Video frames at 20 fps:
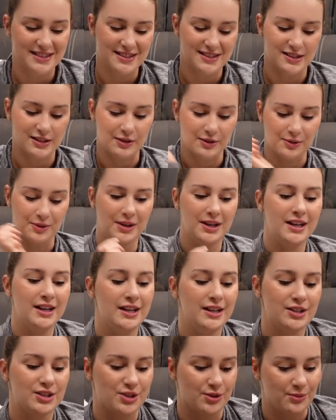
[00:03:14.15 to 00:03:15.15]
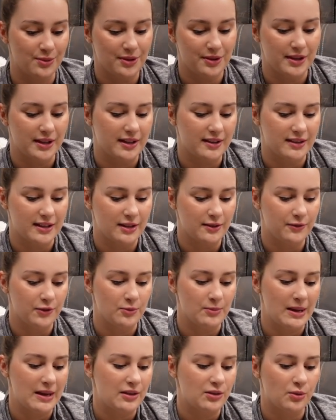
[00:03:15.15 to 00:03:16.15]
So don't think that if you
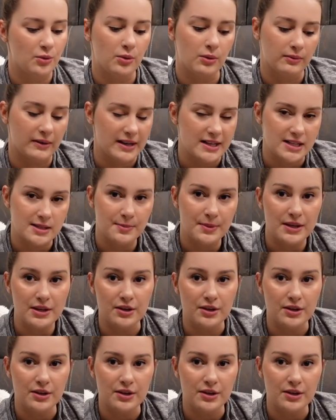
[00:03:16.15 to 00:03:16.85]
make the whole recipe,